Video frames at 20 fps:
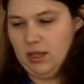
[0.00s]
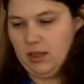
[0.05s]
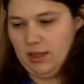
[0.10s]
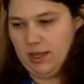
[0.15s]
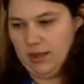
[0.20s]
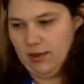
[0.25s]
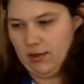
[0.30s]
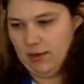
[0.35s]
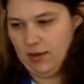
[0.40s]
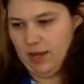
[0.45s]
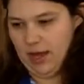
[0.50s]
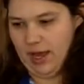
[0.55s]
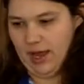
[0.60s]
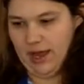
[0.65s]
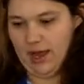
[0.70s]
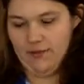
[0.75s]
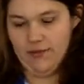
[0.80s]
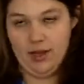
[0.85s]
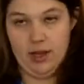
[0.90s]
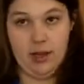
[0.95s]
Now, I
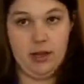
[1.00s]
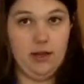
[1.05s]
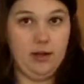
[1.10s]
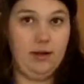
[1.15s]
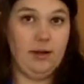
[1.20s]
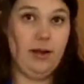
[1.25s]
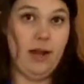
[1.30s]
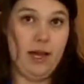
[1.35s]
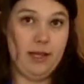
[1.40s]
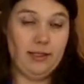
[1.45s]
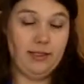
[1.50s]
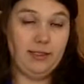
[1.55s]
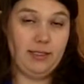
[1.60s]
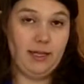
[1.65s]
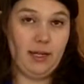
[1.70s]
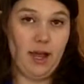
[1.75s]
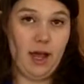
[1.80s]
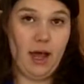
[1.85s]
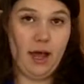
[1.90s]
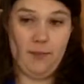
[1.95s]
have a
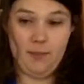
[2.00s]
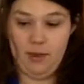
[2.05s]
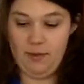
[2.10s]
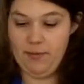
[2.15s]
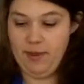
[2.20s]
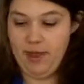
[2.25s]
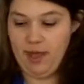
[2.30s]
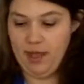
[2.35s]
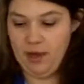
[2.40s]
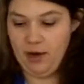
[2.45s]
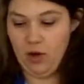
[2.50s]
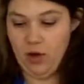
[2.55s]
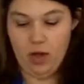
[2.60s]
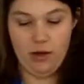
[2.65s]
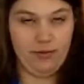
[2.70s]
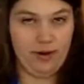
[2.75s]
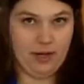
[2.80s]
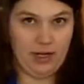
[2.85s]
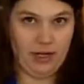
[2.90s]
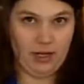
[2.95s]
non-stick omelet pan
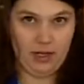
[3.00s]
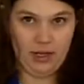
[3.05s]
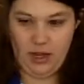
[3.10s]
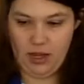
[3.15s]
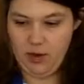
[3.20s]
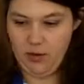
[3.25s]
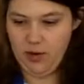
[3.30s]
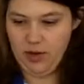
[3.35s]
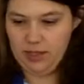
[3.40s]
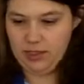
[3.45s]
all ready to go.